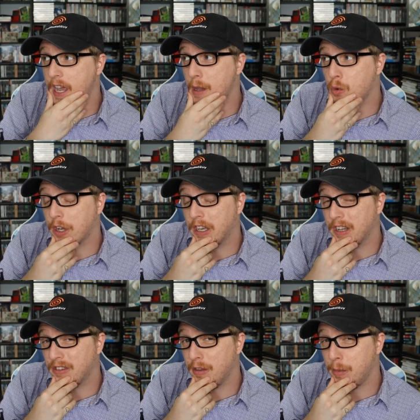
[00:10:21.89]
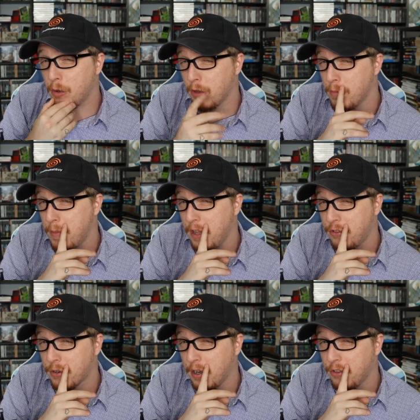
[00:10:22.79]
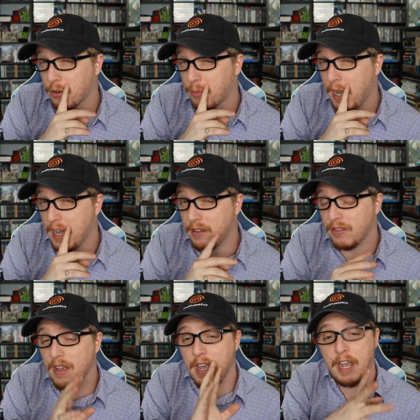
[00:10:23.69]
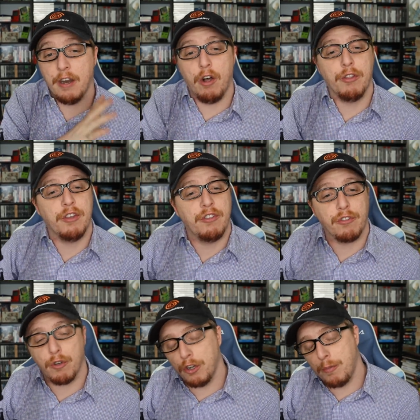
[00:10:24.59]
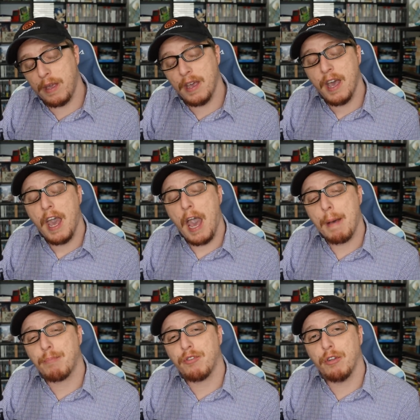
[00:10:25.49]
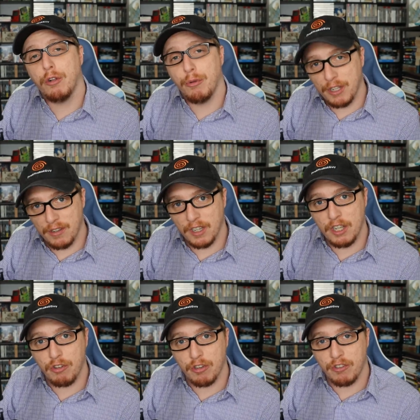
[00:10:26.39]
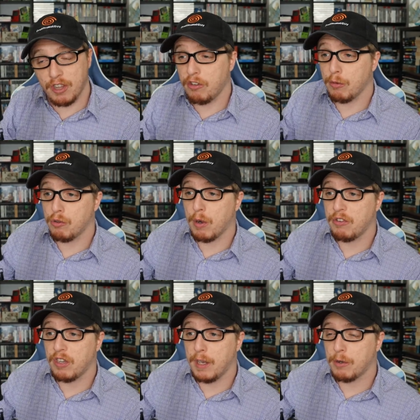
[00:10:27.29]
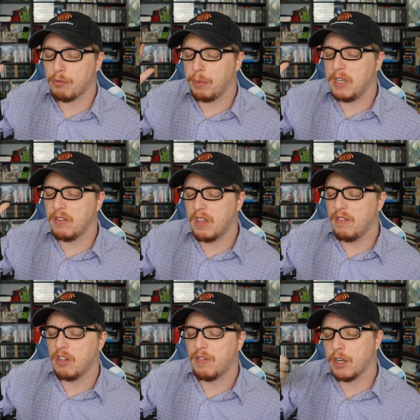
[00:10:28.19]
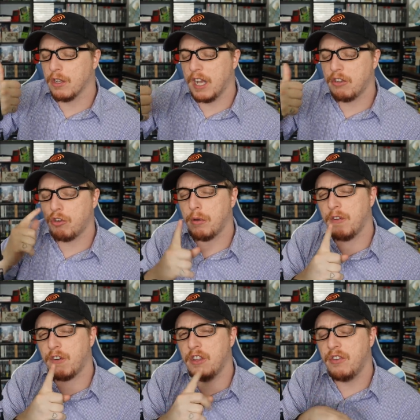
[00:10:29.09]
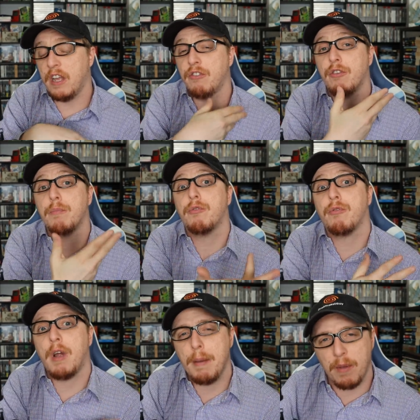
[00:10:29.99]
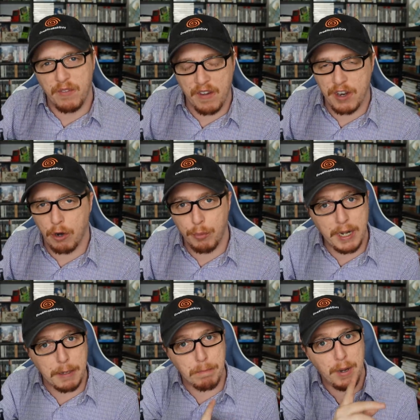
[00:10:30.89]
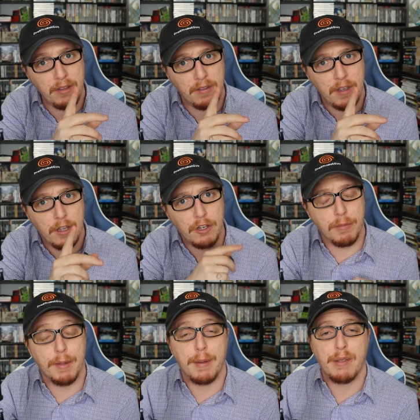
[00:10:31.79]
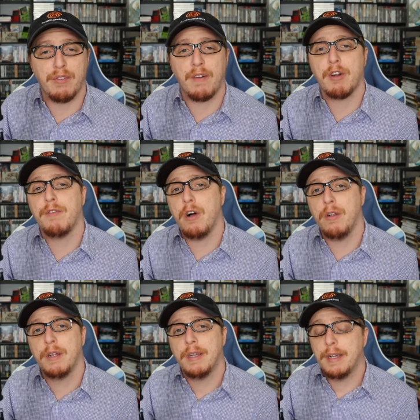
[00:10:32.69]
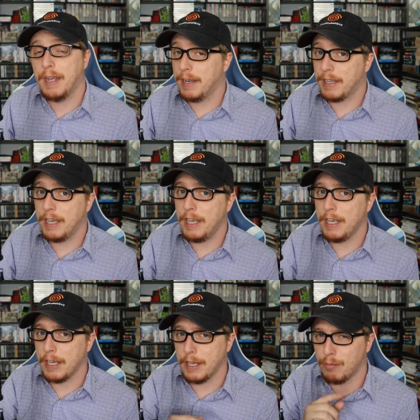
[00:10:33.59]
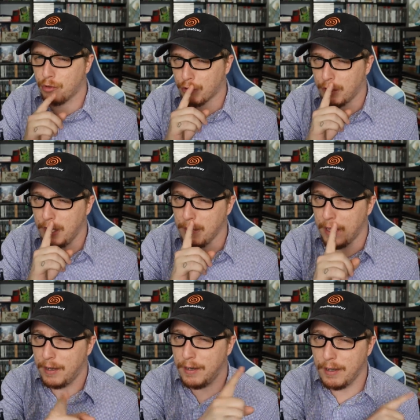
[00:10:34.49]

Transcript: I am working on something with Monster Hunter Rise, and all this is going to be absolutely delicious. Thanks so much for watching, gamers. Please give this video a like, share with your friends, and subscribe if you haven't already. But do me the biggest favor of all, and keep dreaming.